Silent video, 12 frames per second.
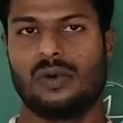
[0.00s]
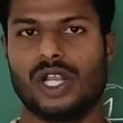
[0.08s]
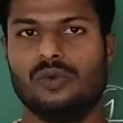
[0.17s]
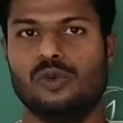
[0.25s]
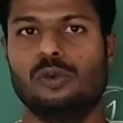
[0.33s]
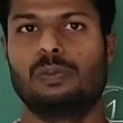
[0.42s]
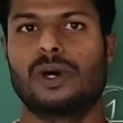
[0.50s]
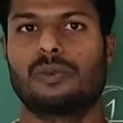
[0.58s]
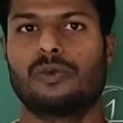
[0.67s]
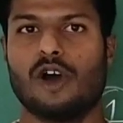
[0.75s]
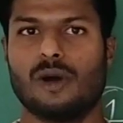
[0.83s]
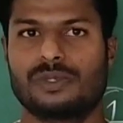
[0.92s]
one who
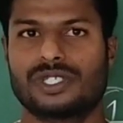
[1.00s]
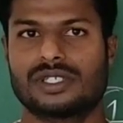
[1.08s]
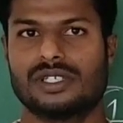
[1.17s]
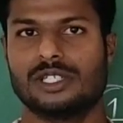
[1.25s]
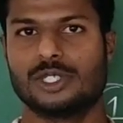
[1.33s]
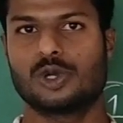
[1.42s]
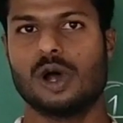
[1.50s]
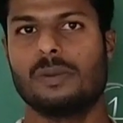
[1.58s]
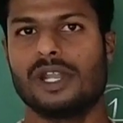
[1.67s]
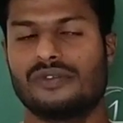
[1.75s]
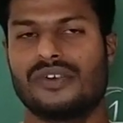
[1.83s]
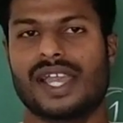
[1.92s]
performs
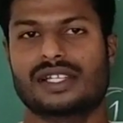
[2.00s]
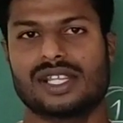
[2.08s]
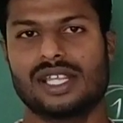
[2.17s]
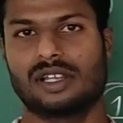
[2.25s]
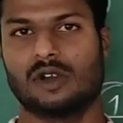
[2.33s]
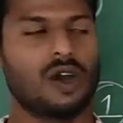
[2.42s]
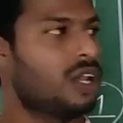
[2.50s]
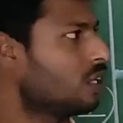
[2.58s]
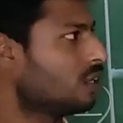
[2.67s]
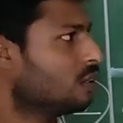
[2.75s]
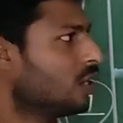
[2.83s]
job in a factory called